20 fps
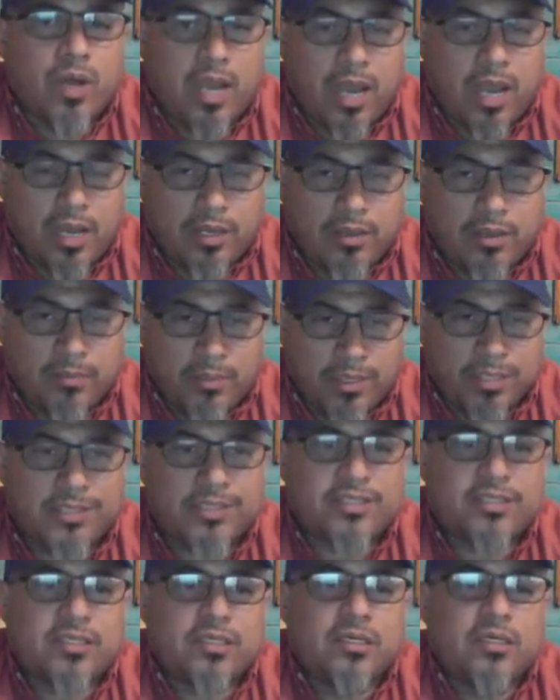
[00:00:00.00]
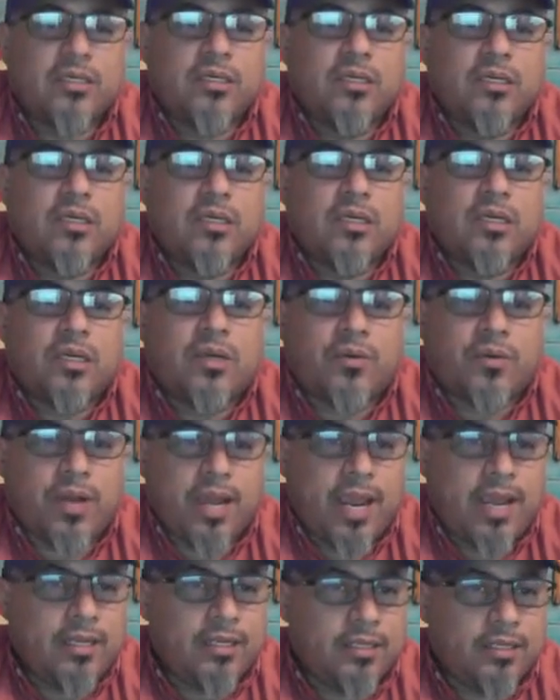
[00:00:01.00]
You must
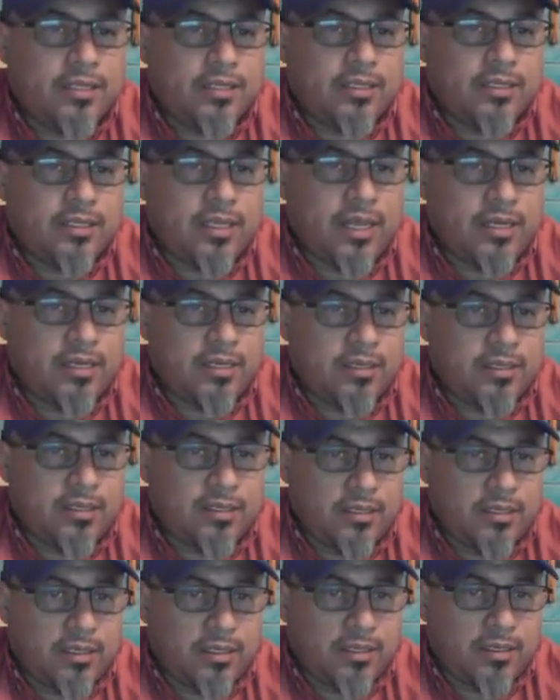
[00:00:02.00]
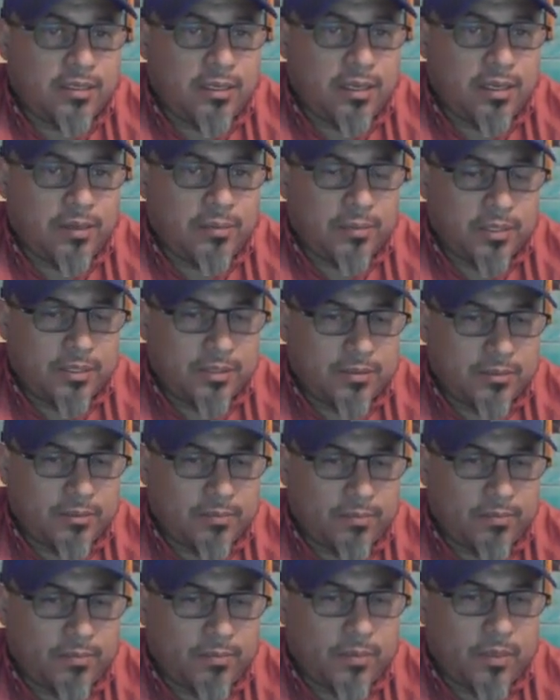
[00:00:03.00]
create that. I
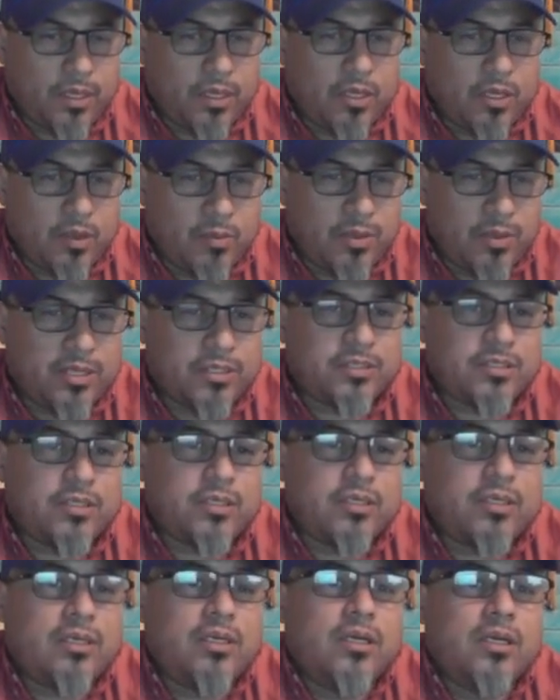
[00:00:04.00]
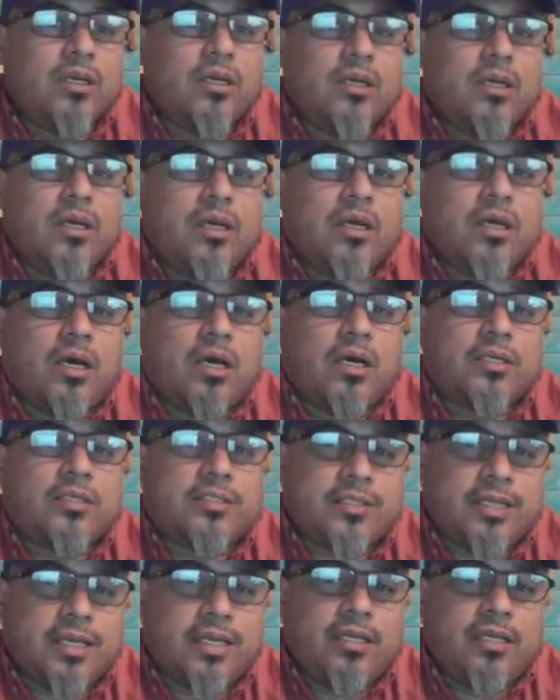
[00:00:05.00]
mean, you must
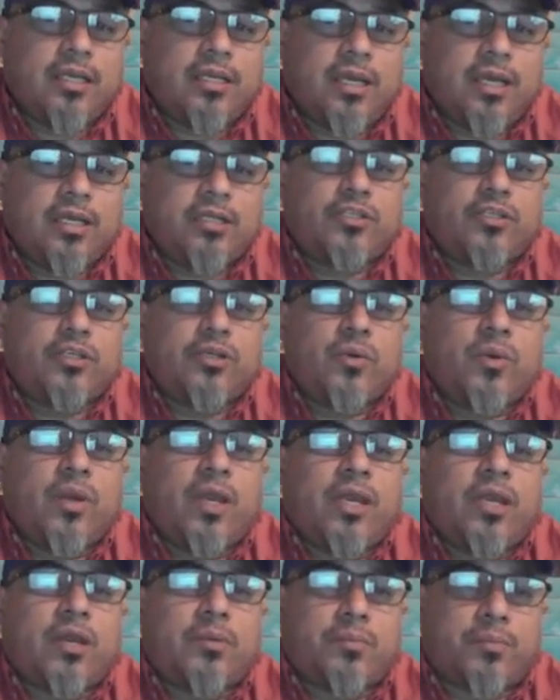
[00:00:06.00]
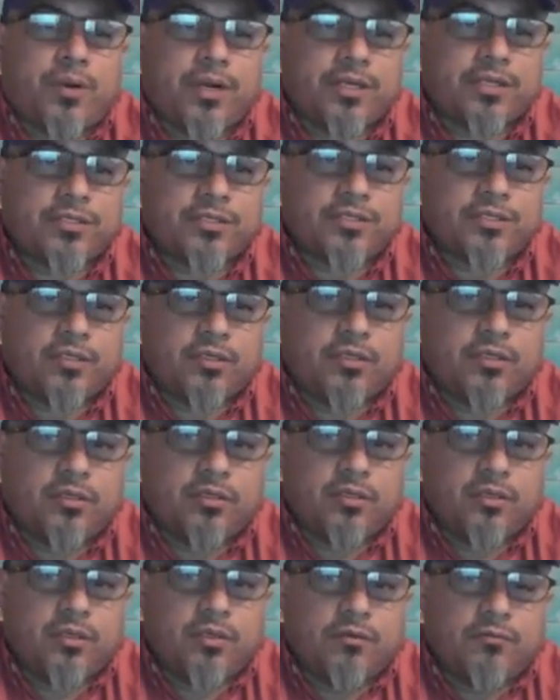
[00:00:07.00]
send it to a
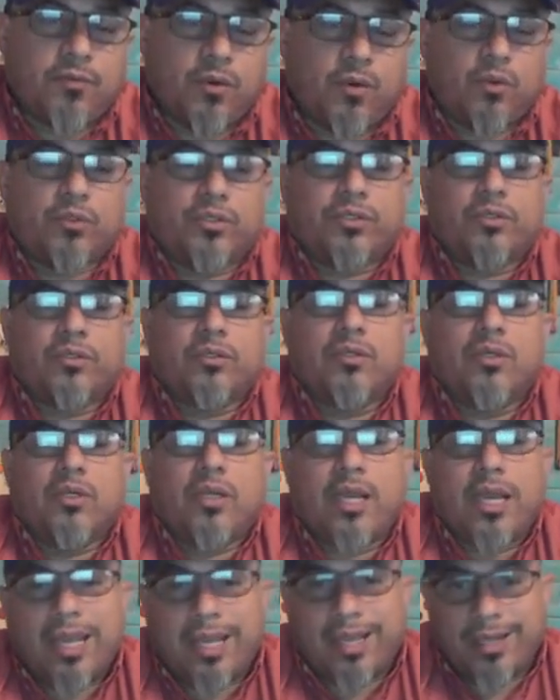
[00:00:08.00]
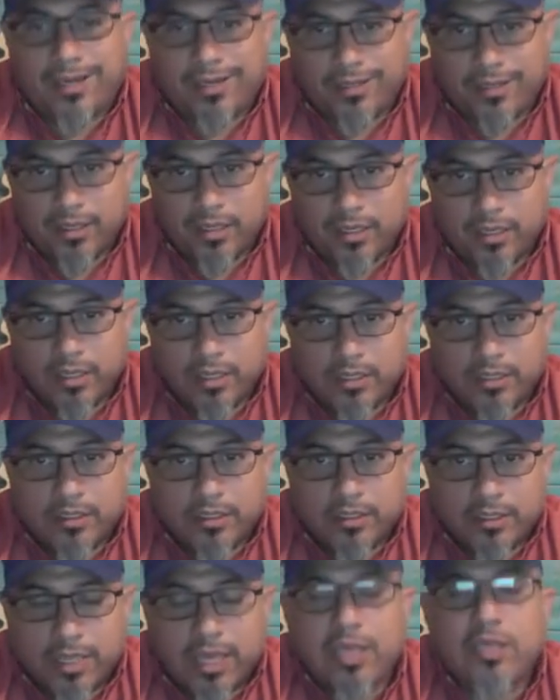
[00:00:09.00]
compressed folder, and
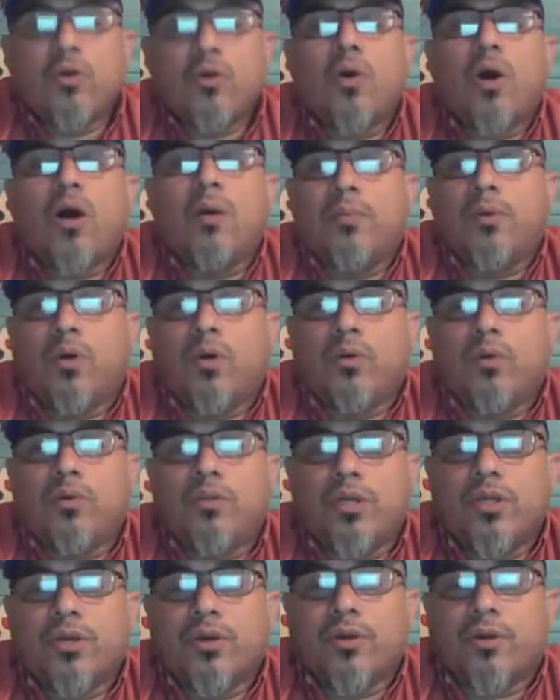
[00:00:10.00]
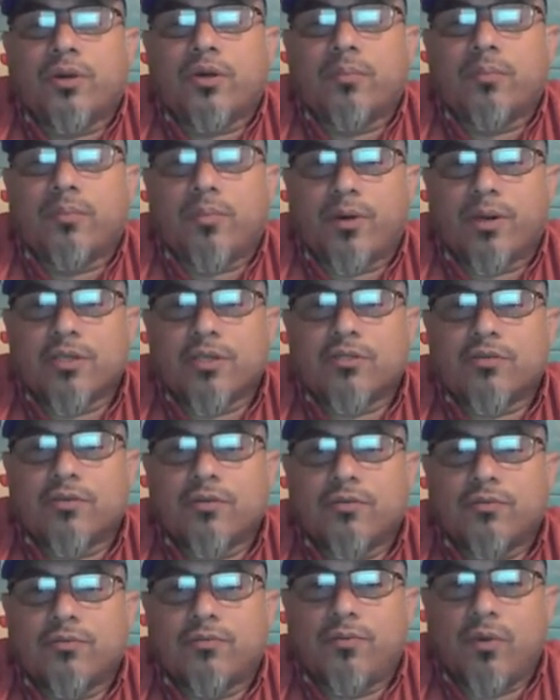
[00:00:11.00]
then you upload your
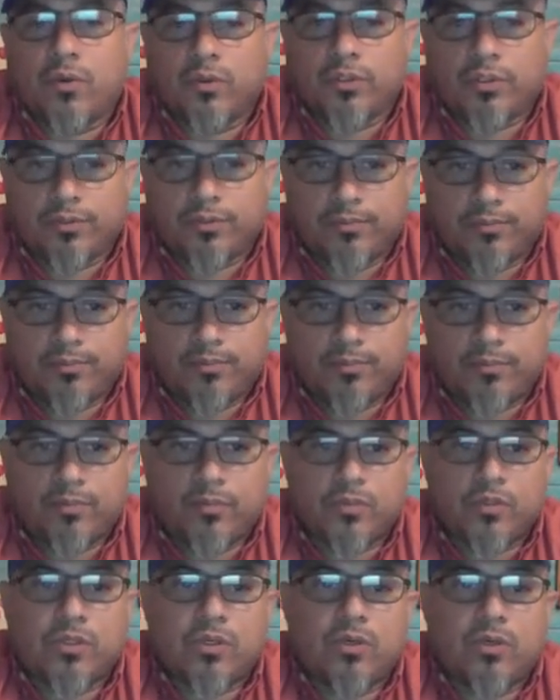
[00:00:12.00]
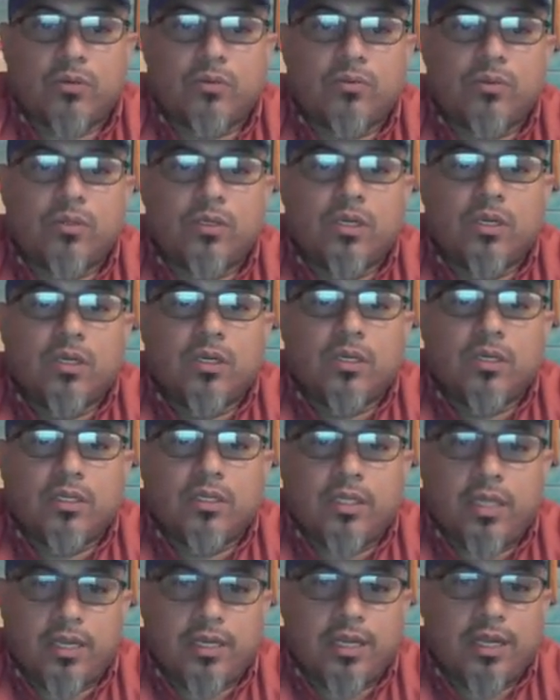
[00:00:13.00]
compressed folder. So
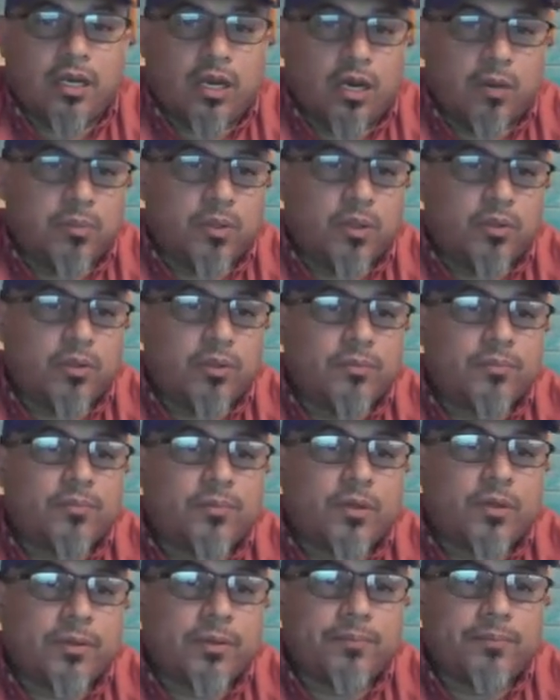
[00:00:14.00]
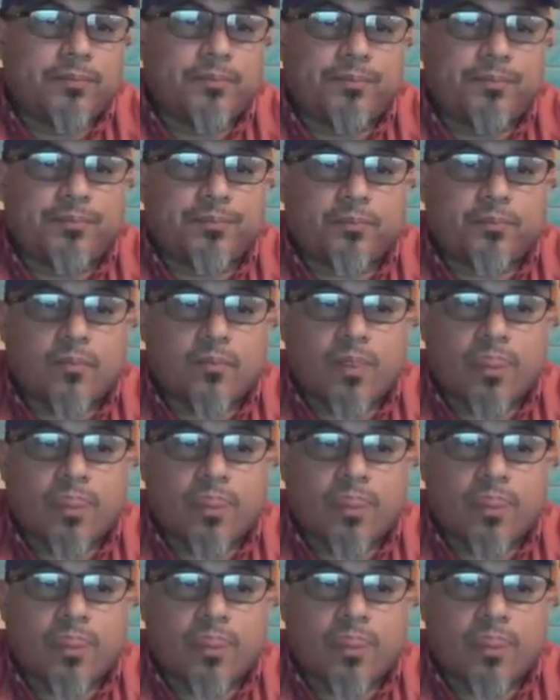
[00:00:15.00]
then upload. Okay.